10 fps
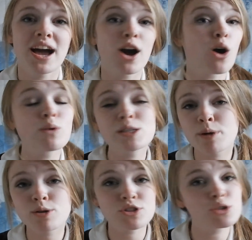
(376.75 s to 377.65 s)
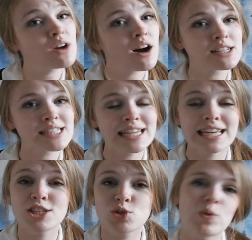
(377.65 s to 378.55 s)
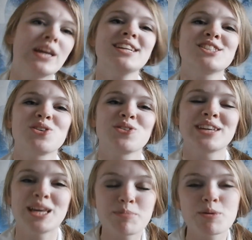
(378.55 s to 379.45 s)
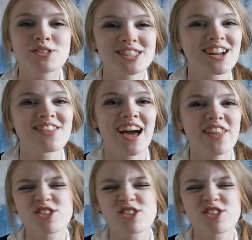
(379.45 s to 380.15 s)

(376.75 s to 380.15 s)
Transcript: I always post new content each week, so keep posted on that.